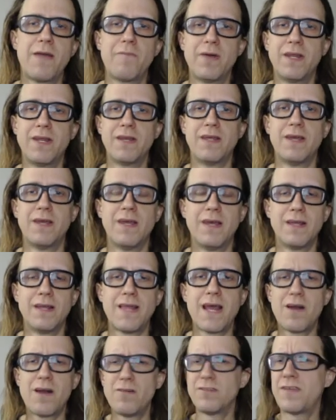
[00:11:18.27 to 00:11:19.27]
But
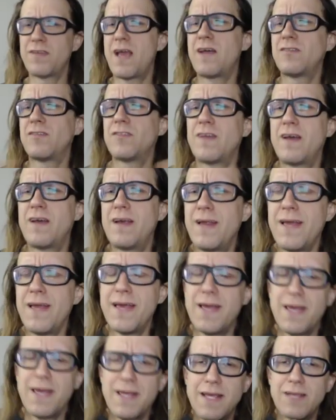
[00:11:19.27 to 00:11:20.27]
that always asks,
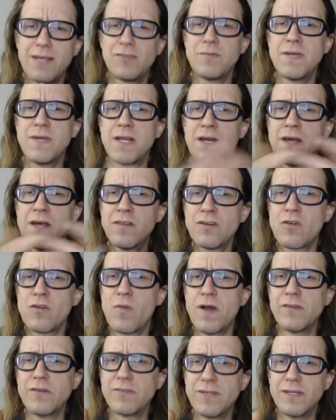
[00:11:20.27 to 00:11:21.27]
gets me another
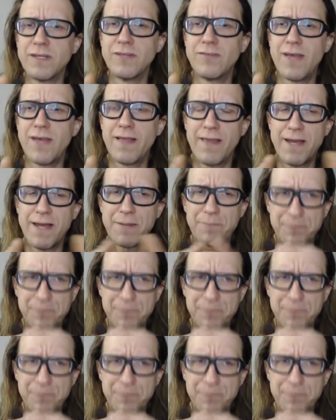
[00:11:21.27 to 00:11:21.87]
question: is that like